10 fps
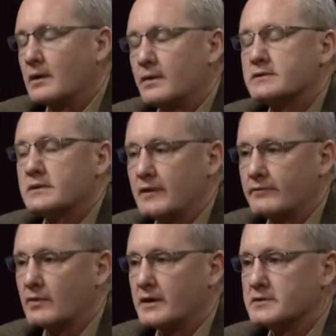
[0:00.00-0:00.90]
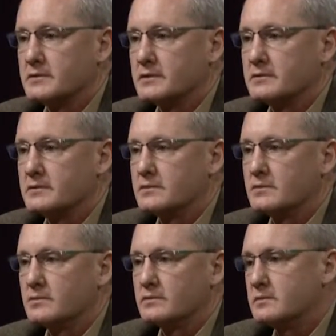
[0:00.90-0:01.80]
know, it's tough for us to
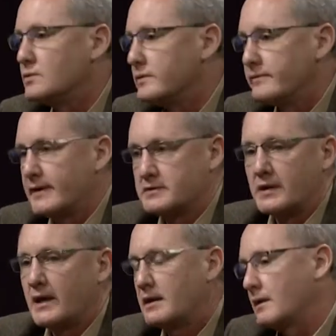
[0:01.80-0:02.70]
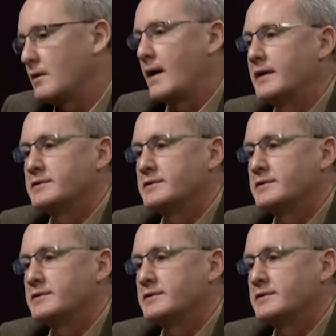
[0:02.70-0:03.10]
do investigating and go